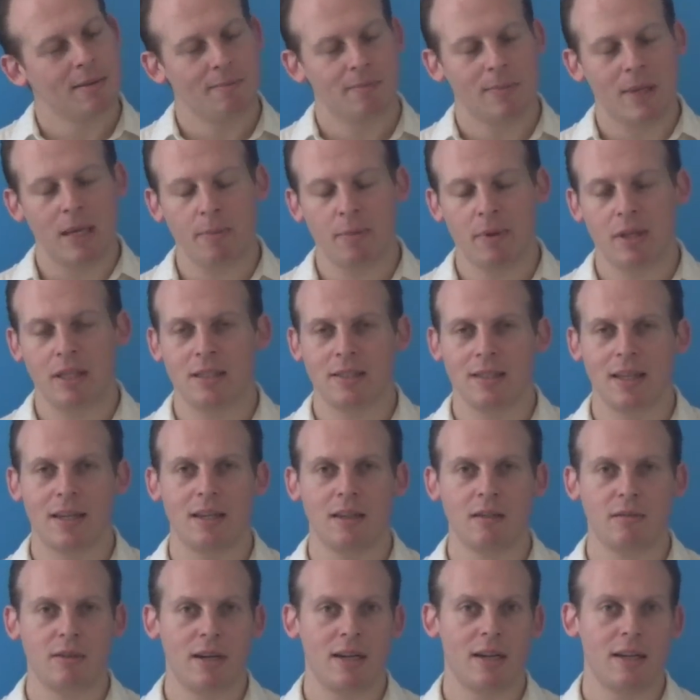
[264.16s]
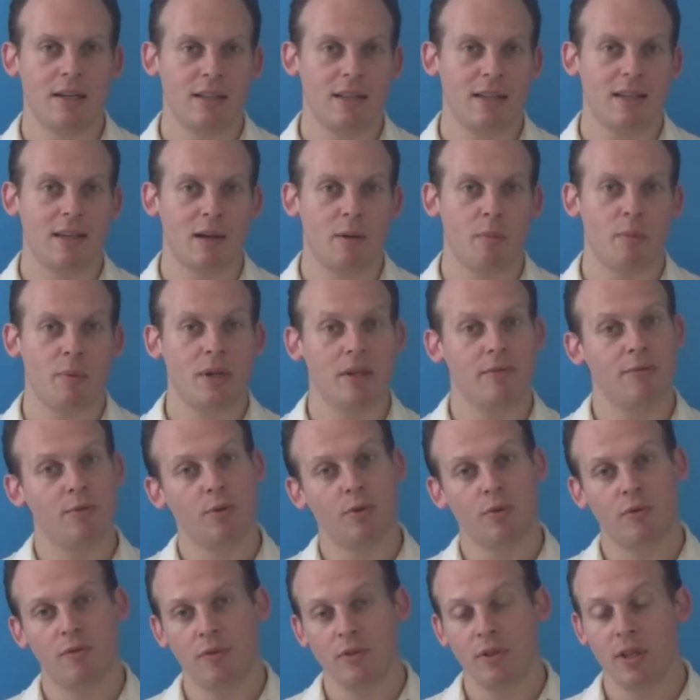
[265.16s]
maybe it's not a great idea. But if
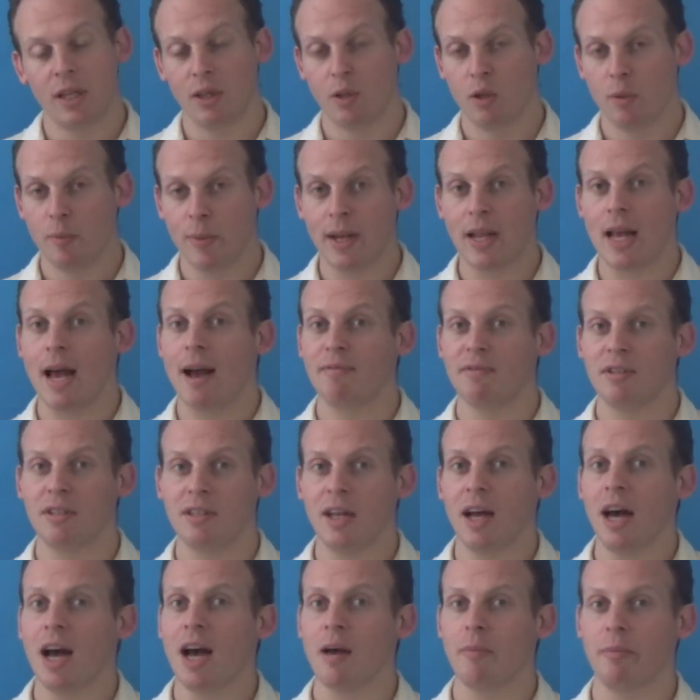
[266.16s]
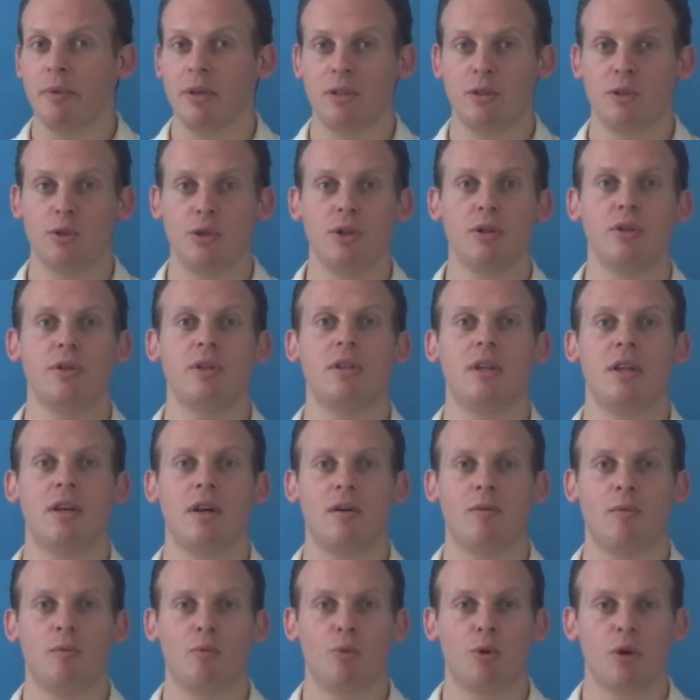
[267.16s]
you feel like you might have the time, it's certainly
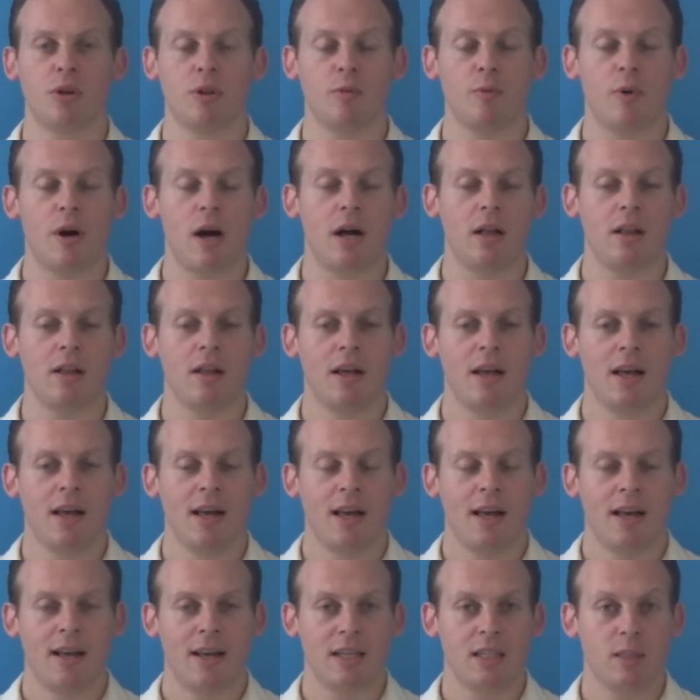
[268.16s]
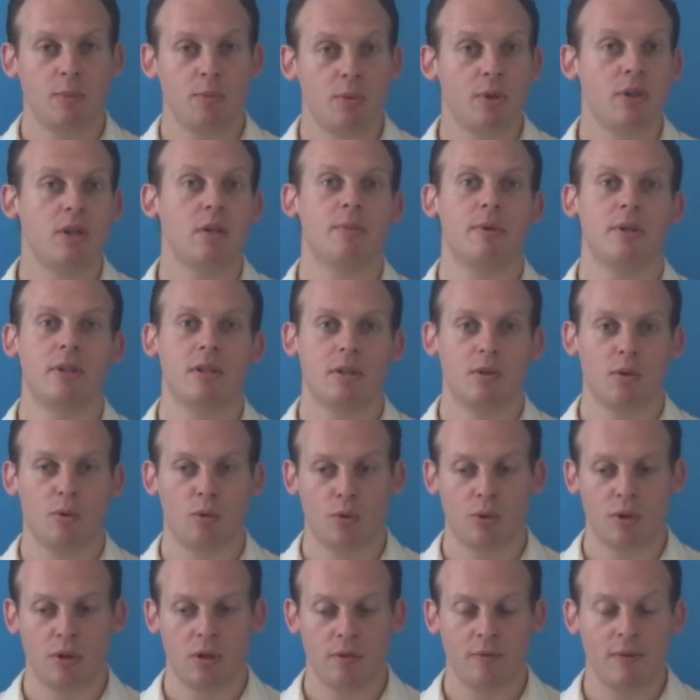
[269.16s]
a worthwhile experiment
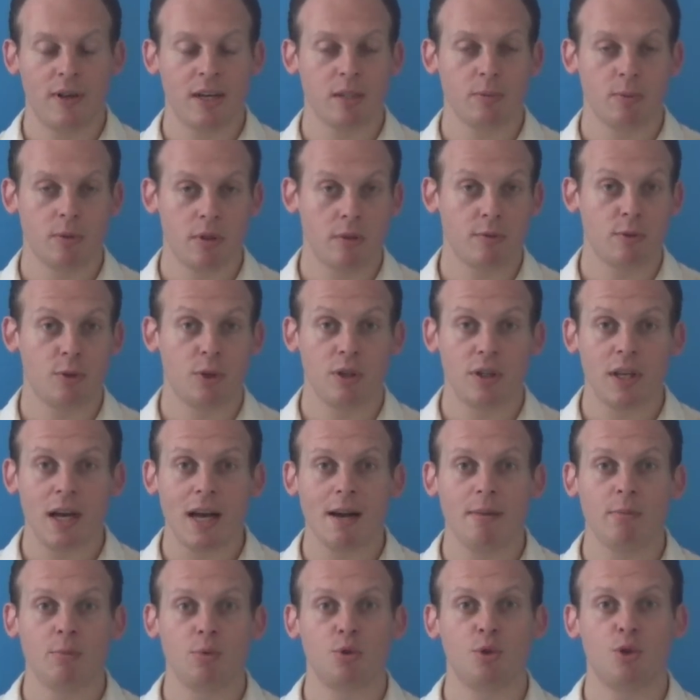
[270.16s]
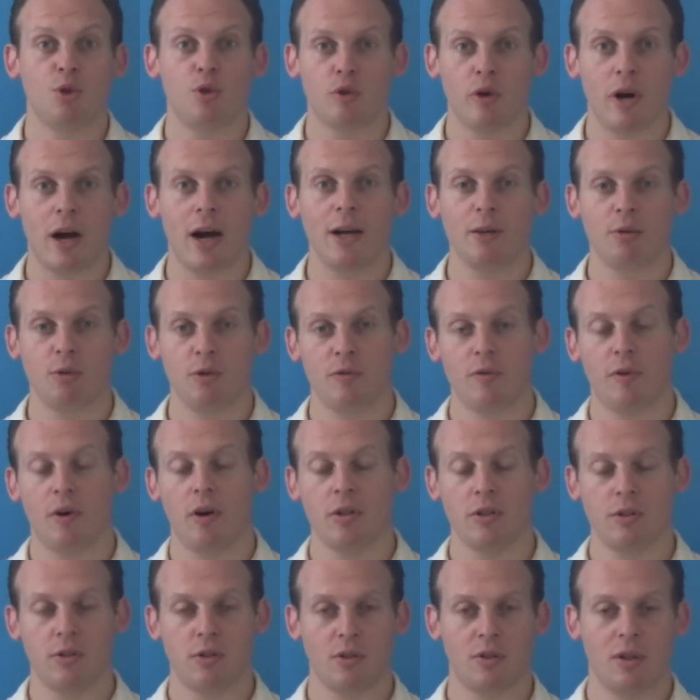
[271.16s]
or investment of your time to try to
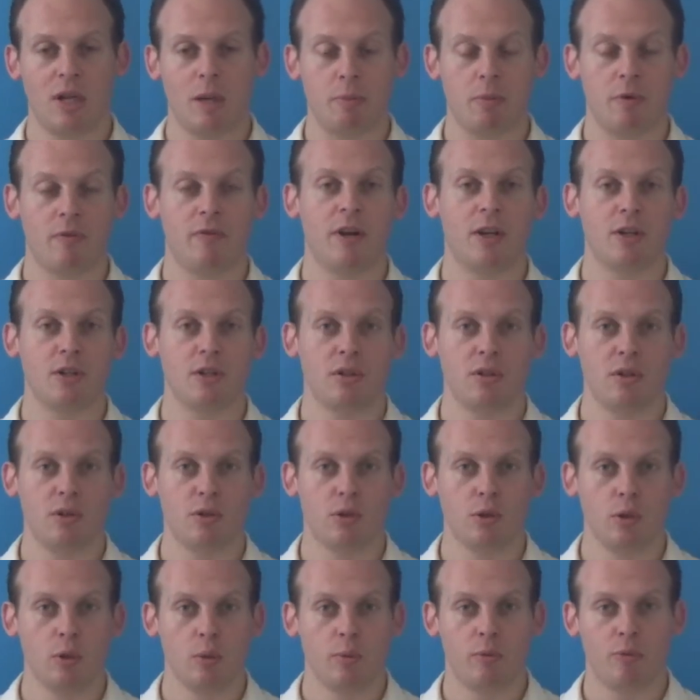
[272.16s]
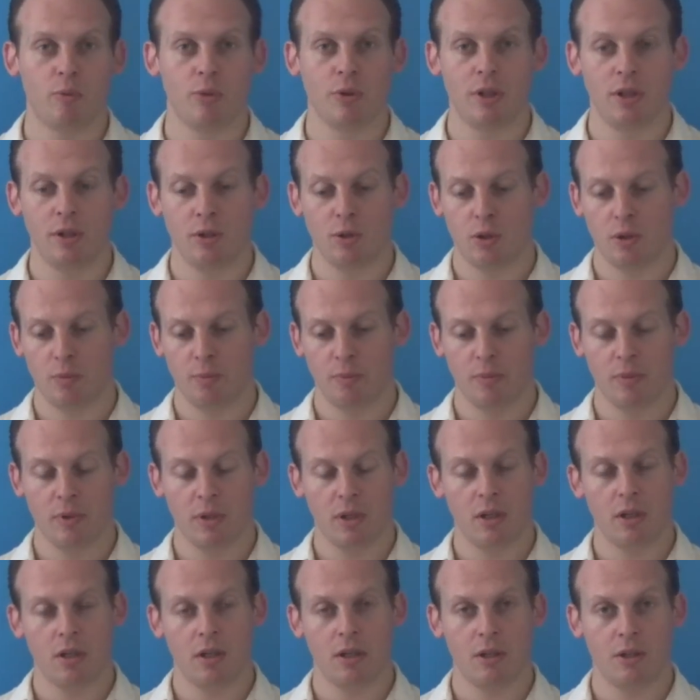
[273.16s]
foster a professional group within your
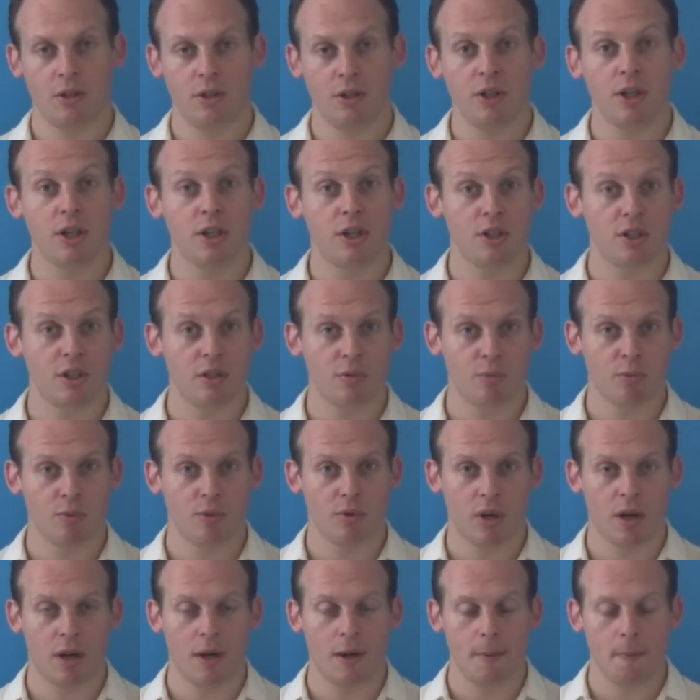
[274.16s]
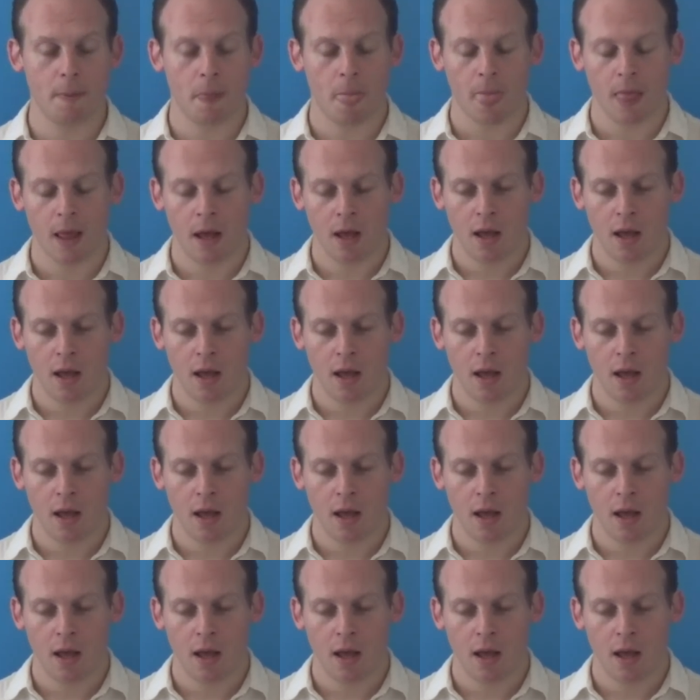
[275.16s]
niche on